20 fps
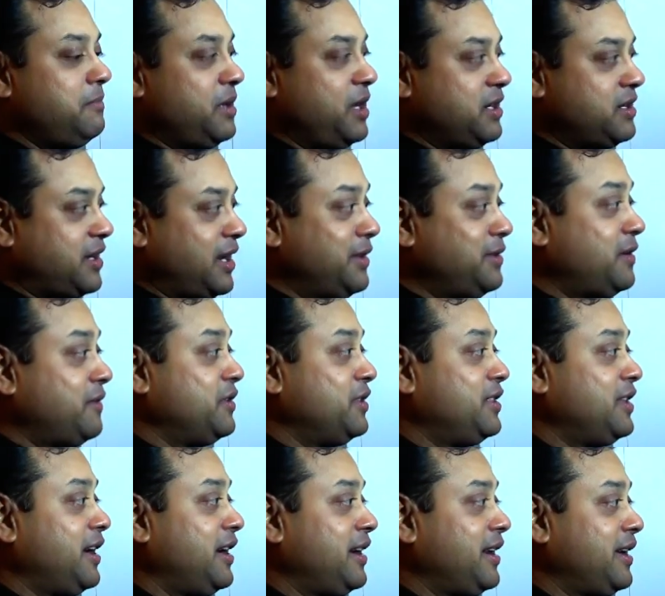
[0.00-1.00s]
be it Kendra
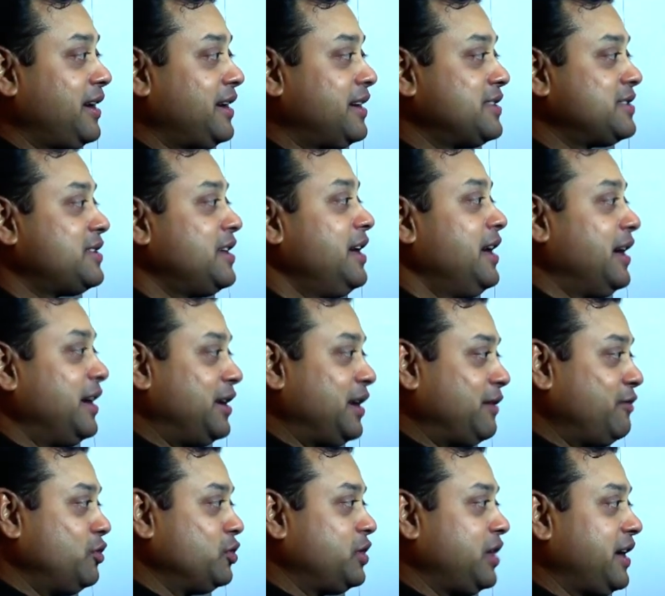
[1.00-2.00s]
Vidyalayas,
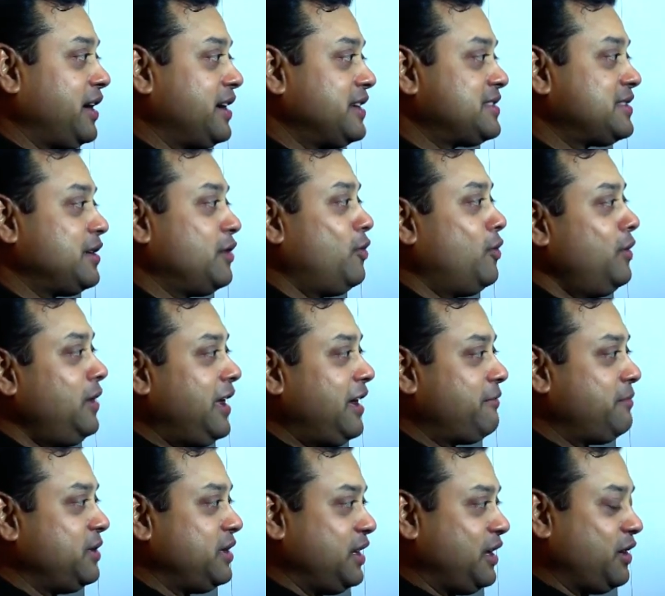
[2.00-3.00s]
Navodayas, they all have
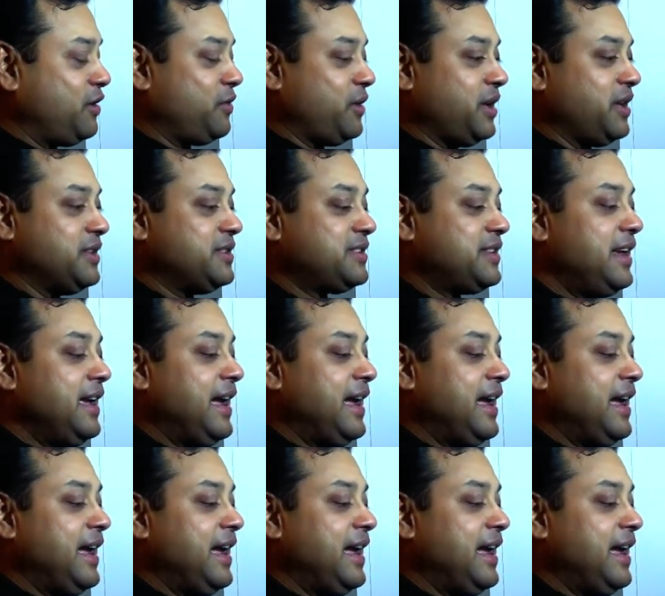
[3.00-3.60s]
been increased.